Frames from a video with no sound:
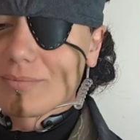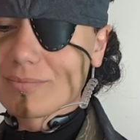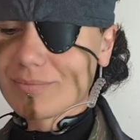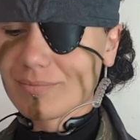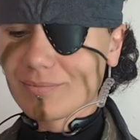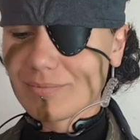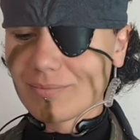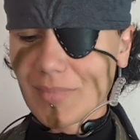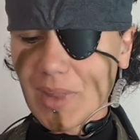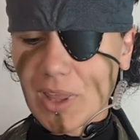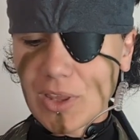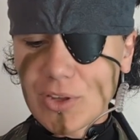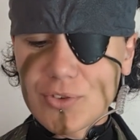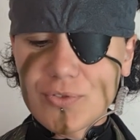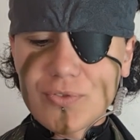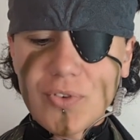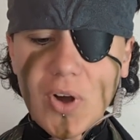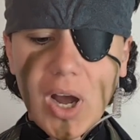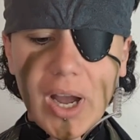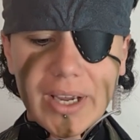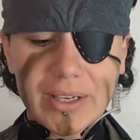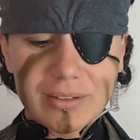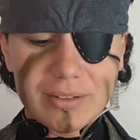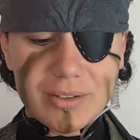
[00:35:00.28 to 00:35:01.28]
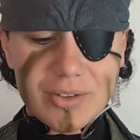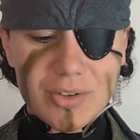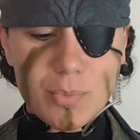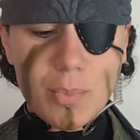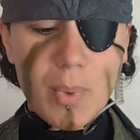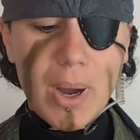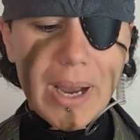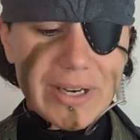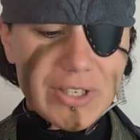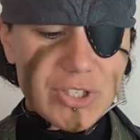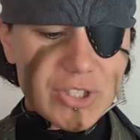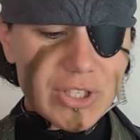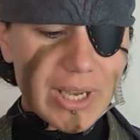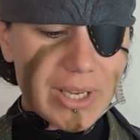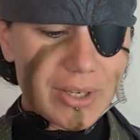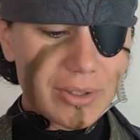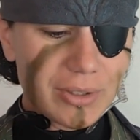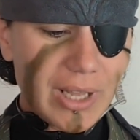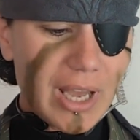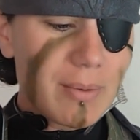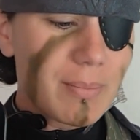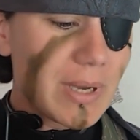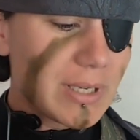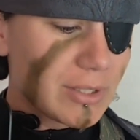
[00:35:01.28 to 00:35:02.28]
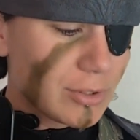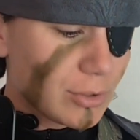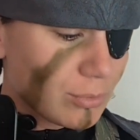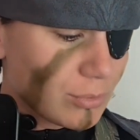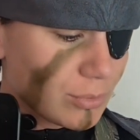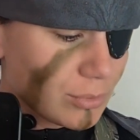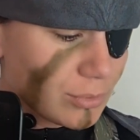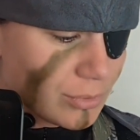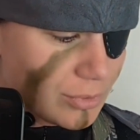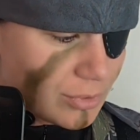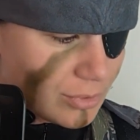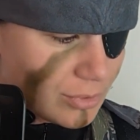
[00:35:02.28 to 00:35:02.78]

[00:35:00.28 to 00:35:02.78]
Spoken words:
It's fine. It's my channel. I make the rules.